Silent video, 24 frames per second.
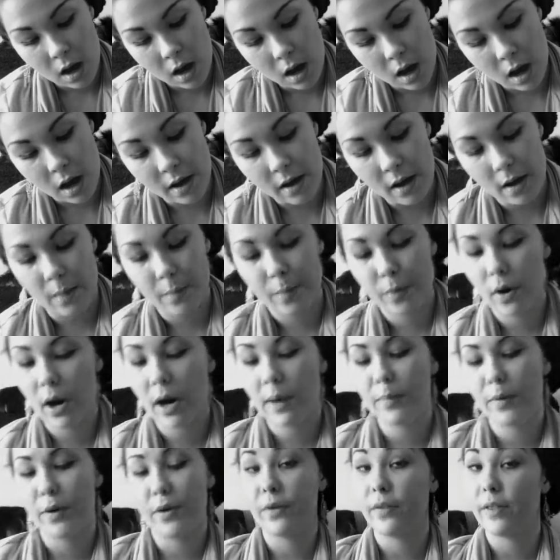a
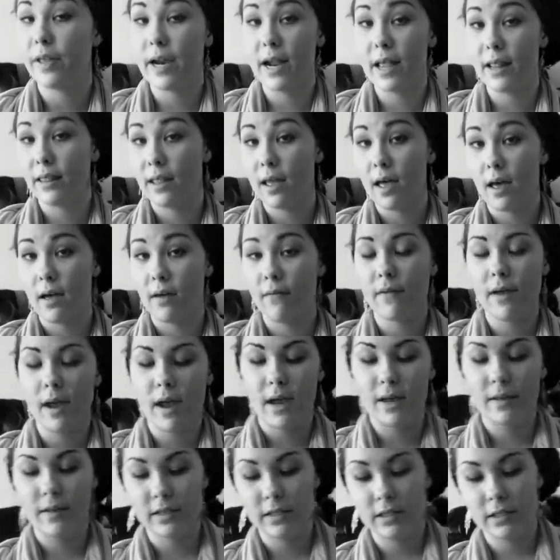primer that I love,
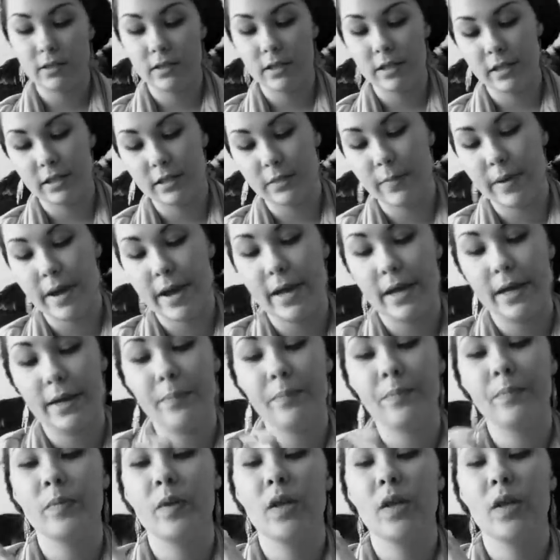and this one is by